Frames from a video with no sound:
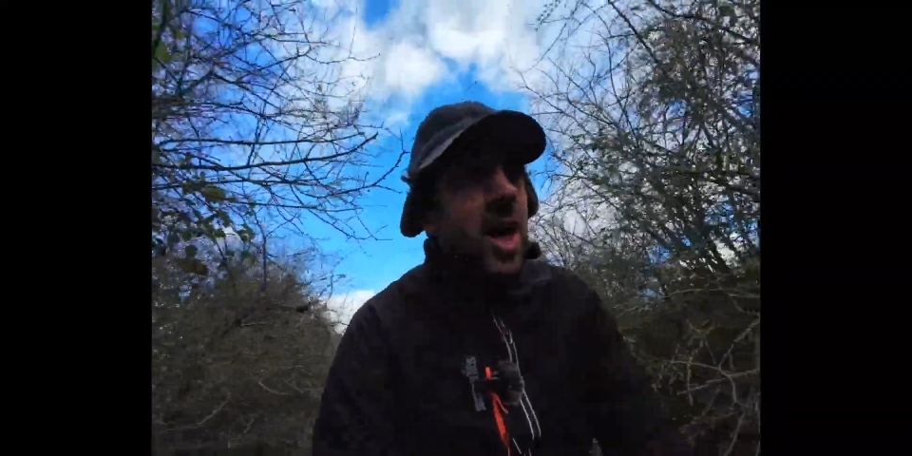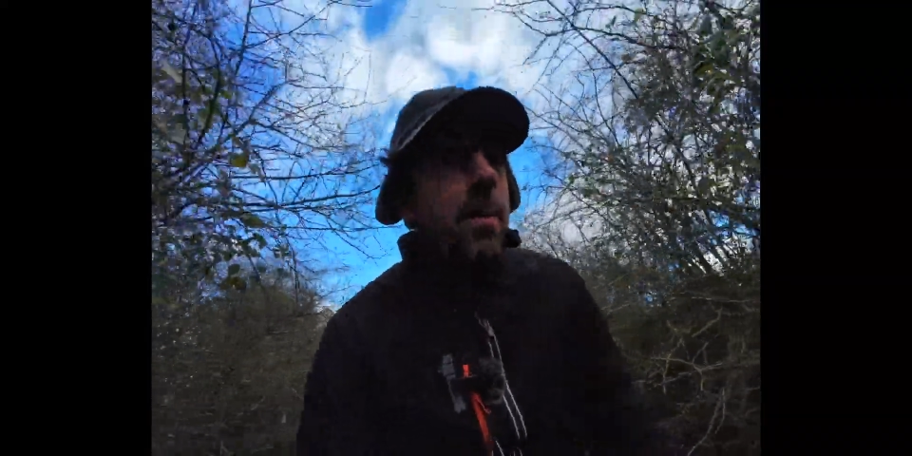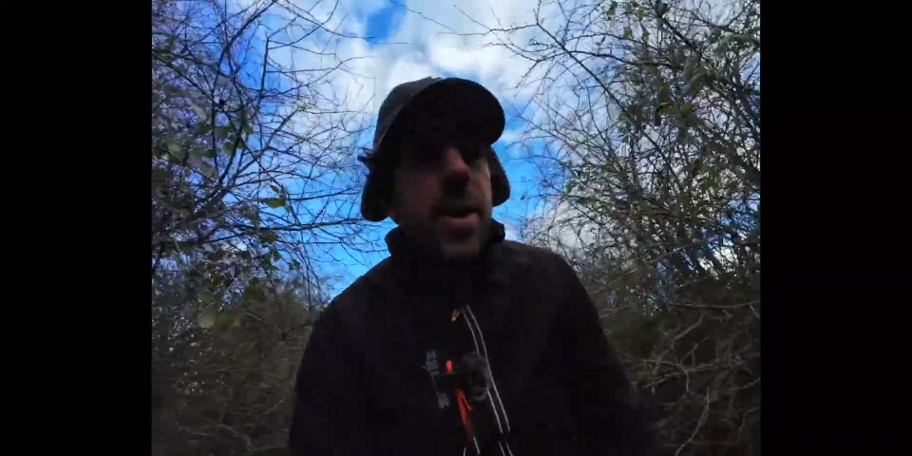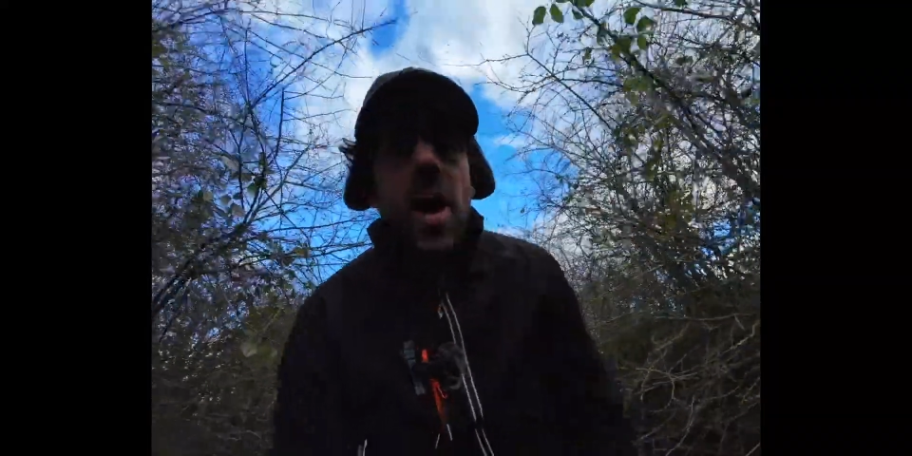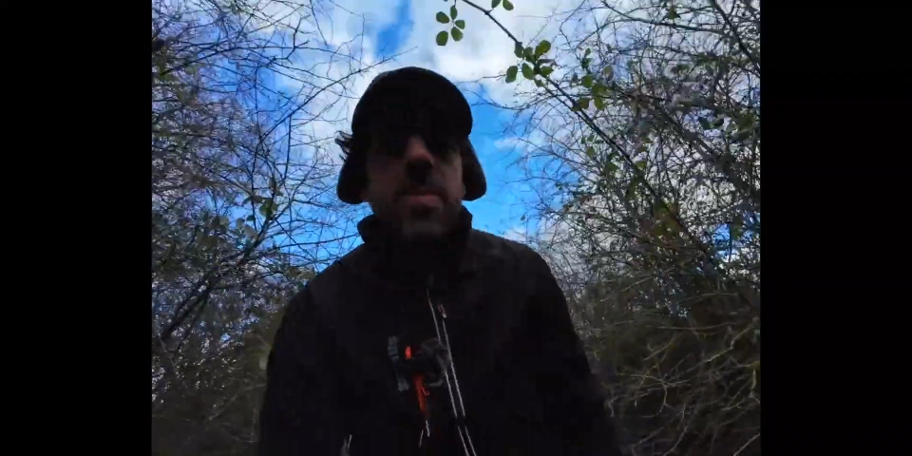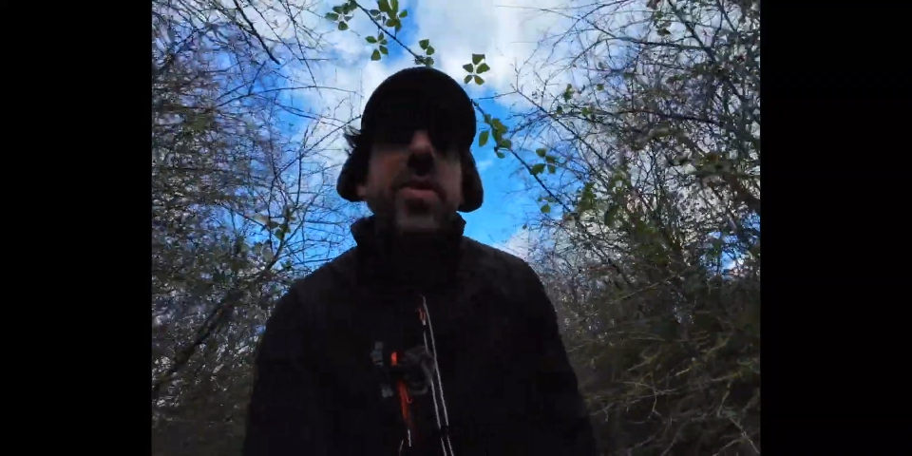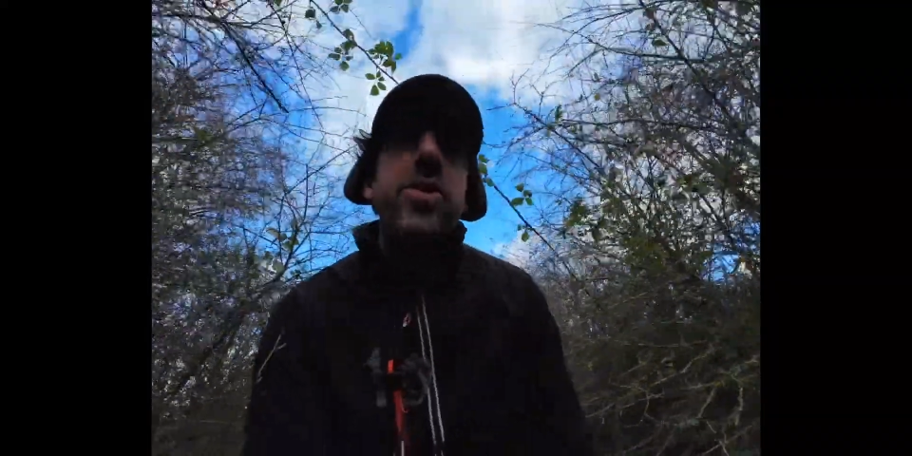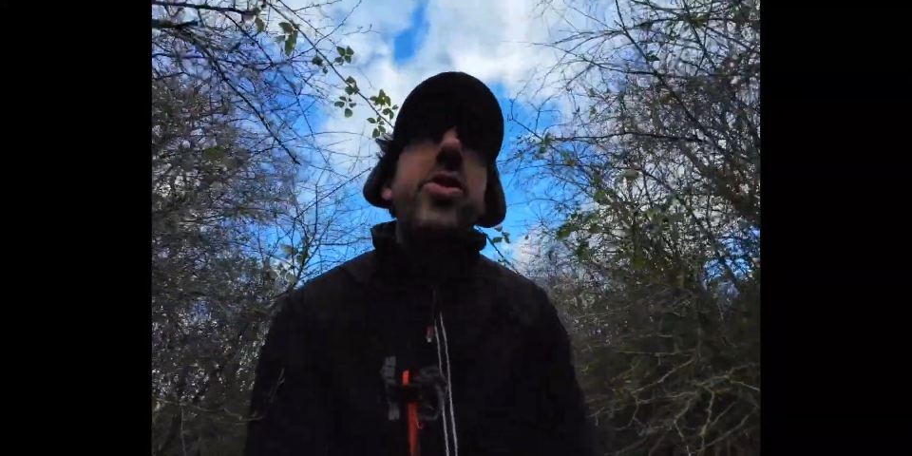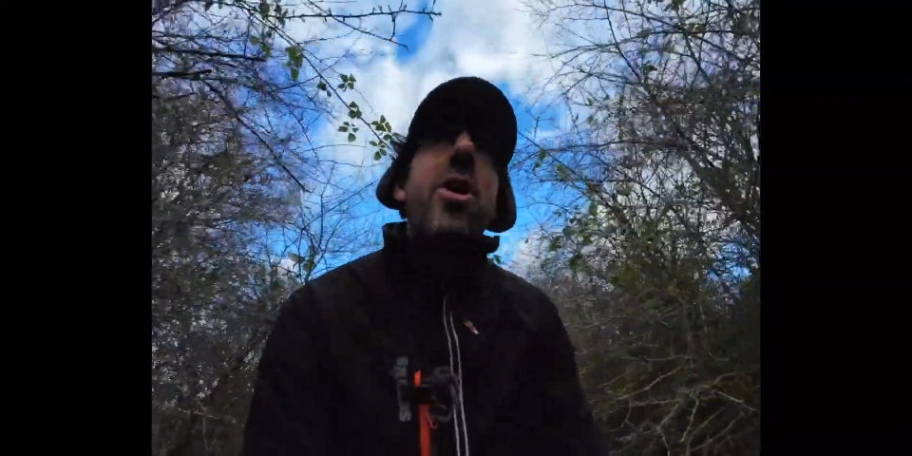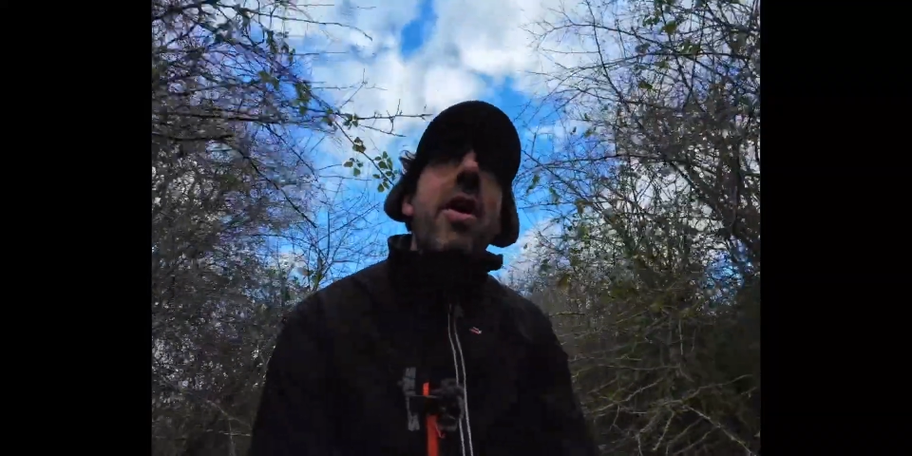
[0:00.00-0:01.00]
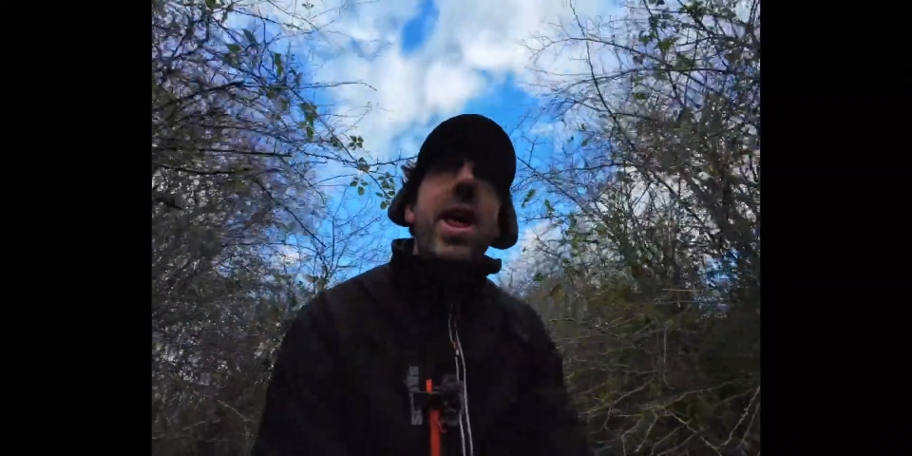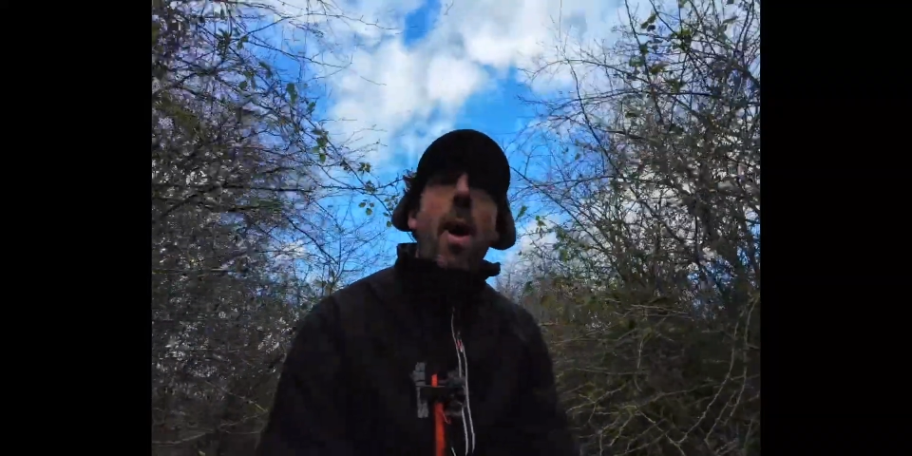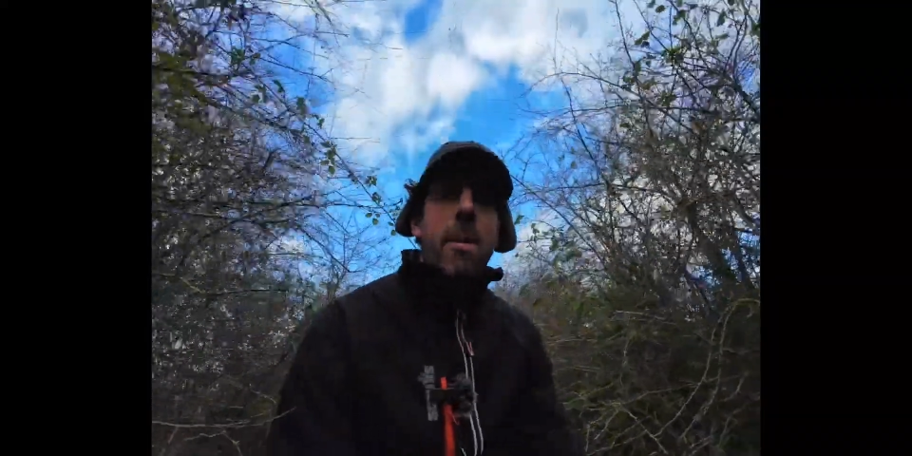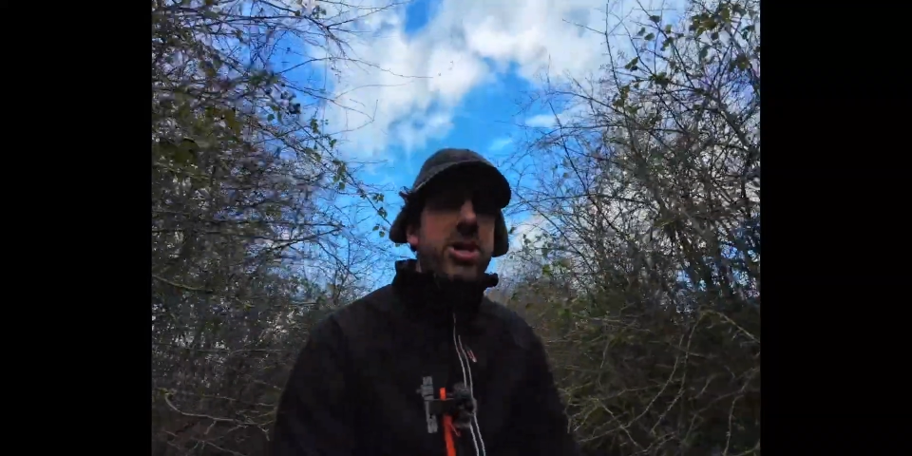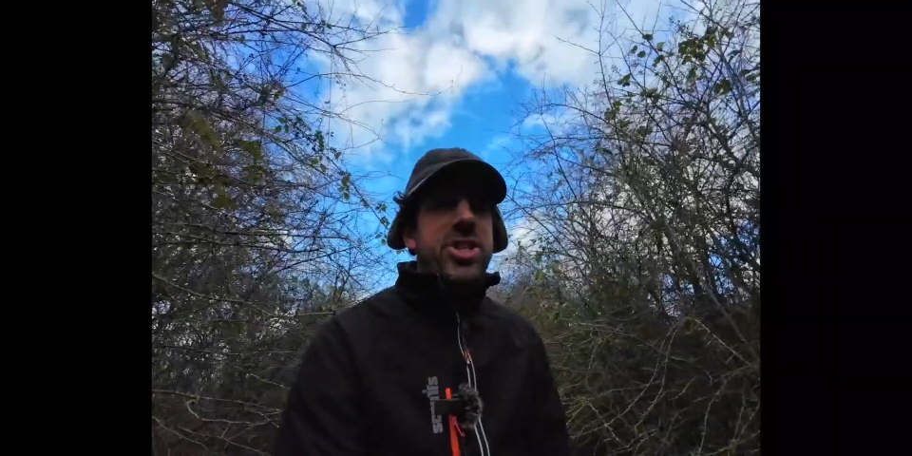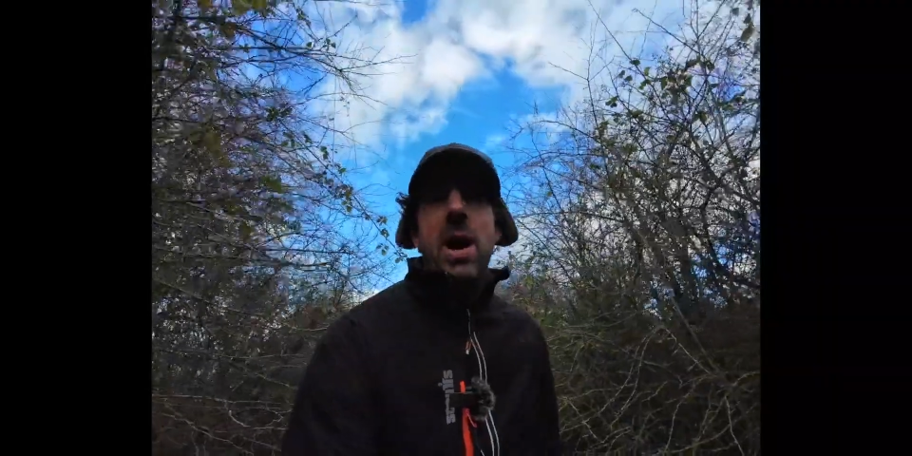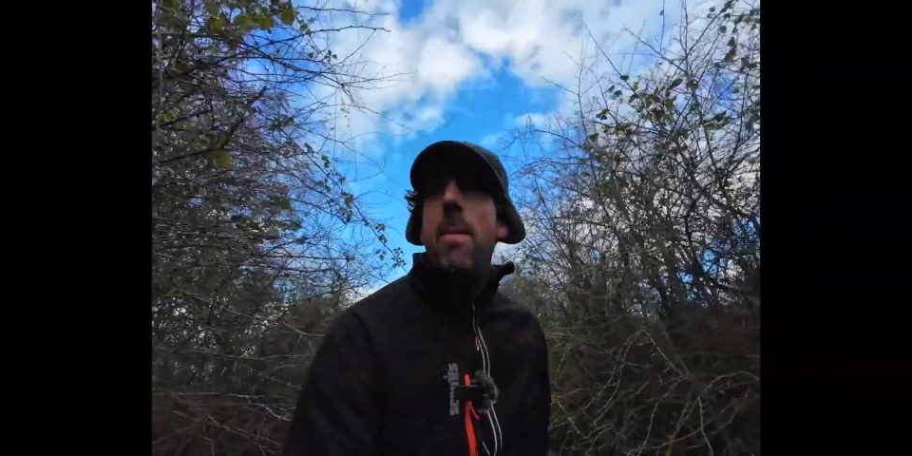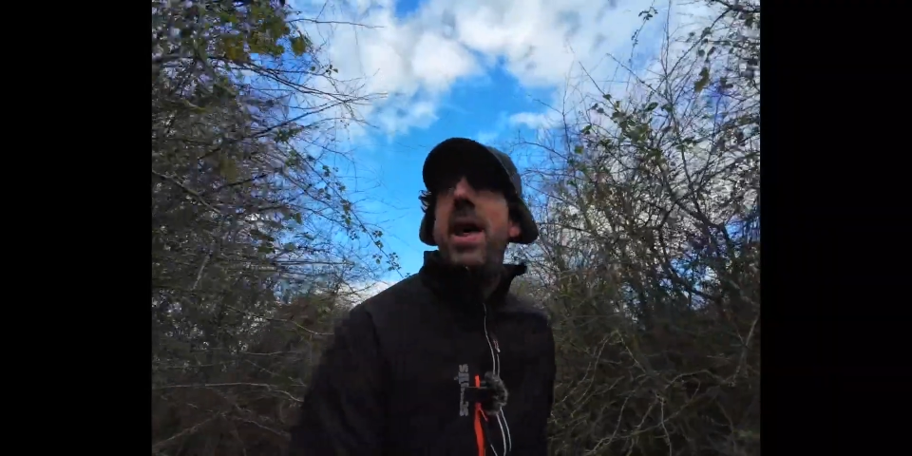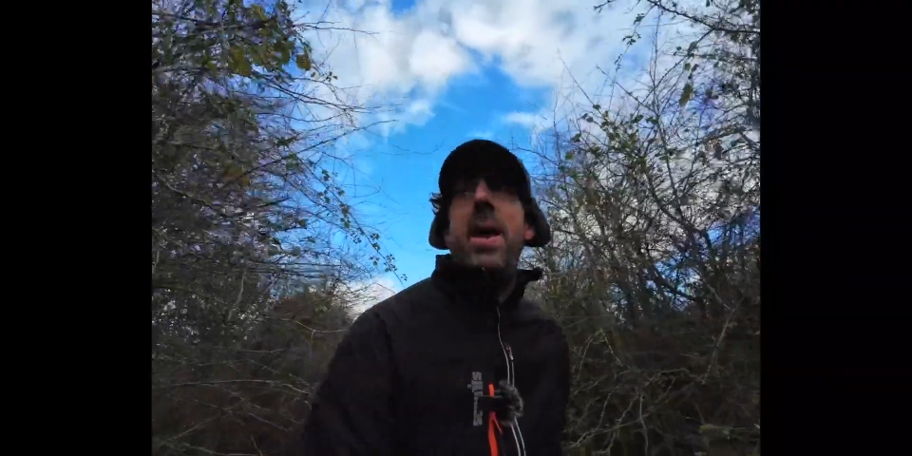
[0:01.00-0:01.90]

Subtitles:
But you can't help but shout about